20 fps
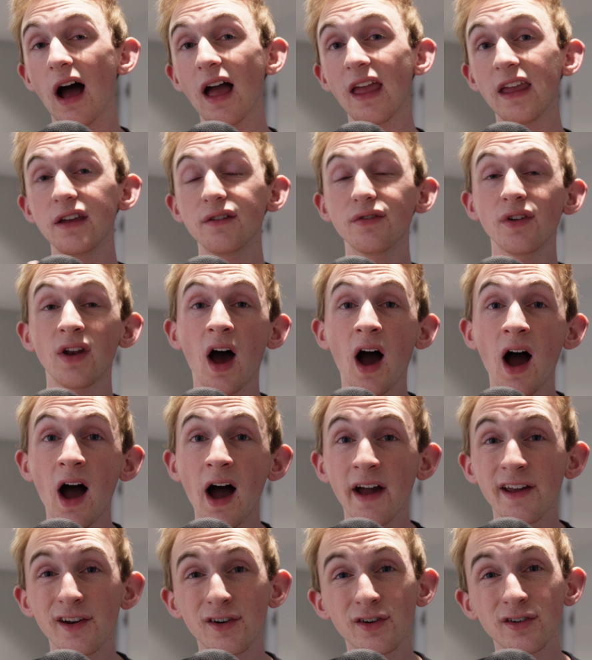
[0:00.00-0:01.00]
even
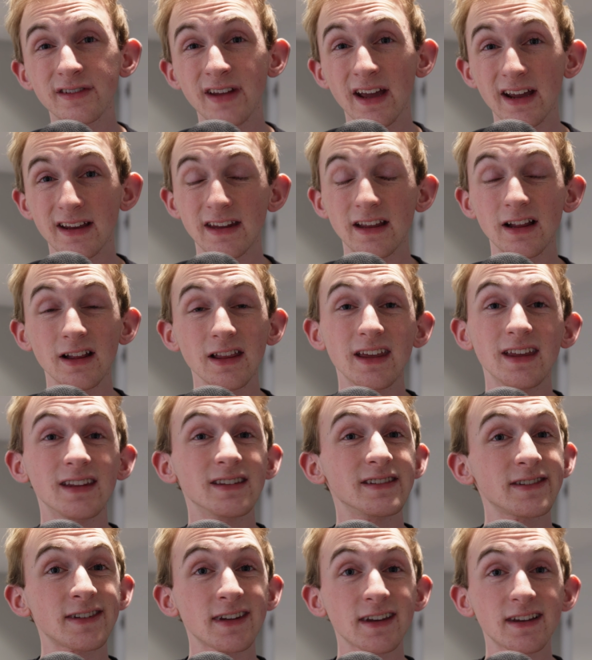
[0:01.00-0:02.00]
higher, technically in
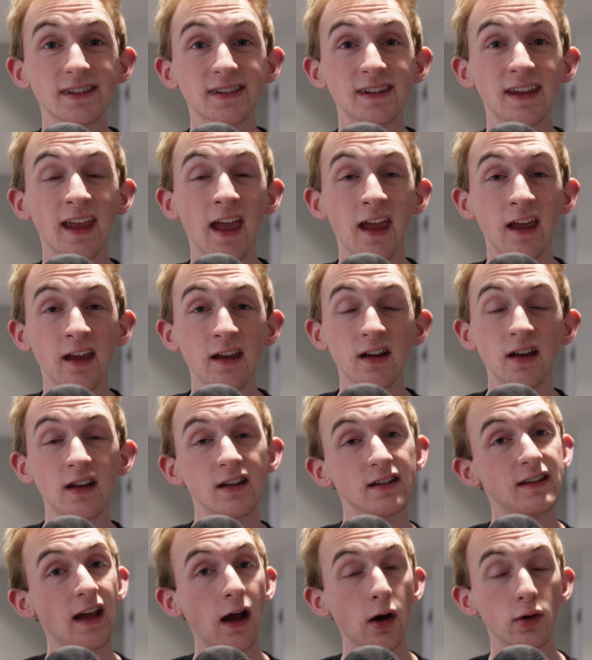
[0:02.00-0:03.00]

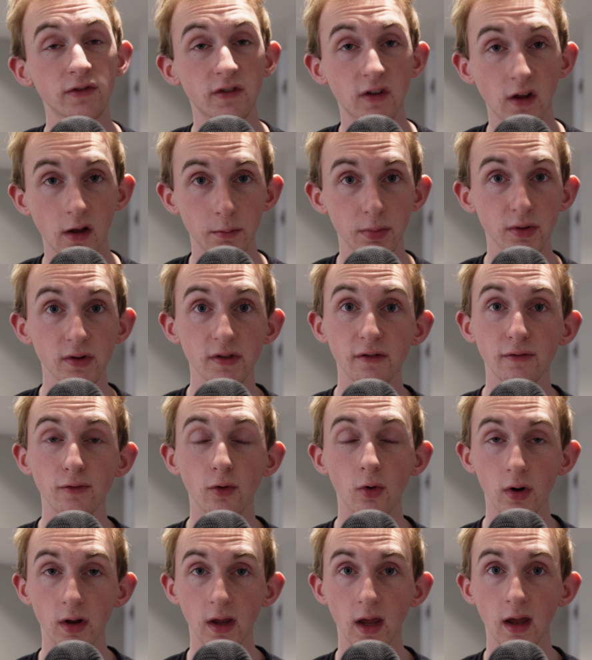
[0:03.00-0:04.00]
6K, downsampled to
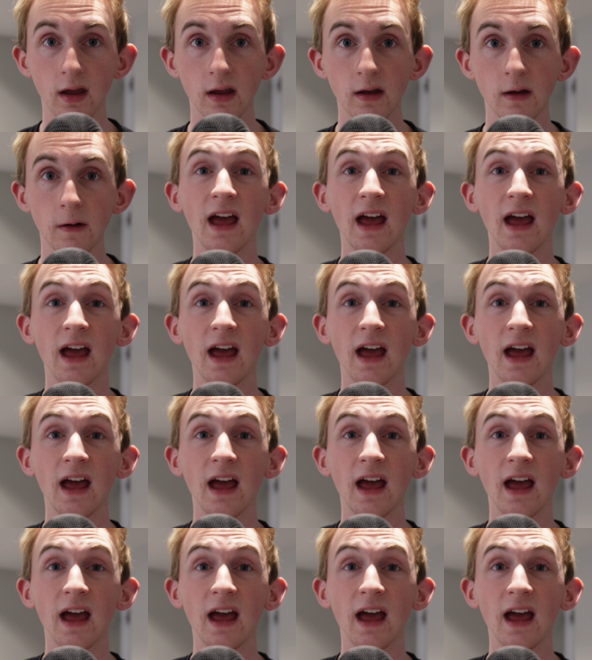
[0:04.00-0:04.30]
4K.